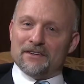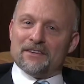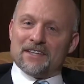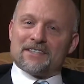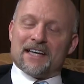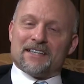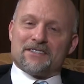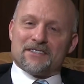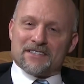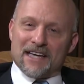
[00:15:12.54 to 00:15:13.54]
This
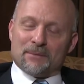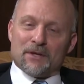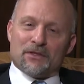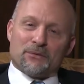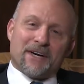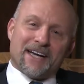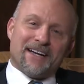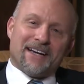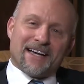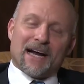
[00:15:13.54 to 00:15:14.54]
ends segment
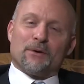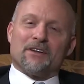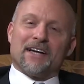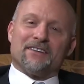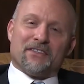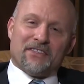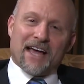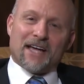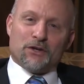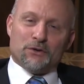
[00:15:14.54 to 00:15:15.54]
three, and I would like to
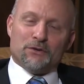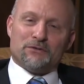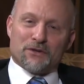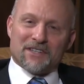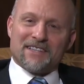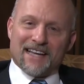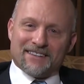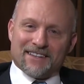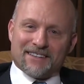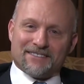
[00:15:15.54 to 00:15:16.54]
thank you for
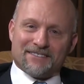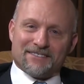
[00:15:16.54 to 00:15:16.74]
attending.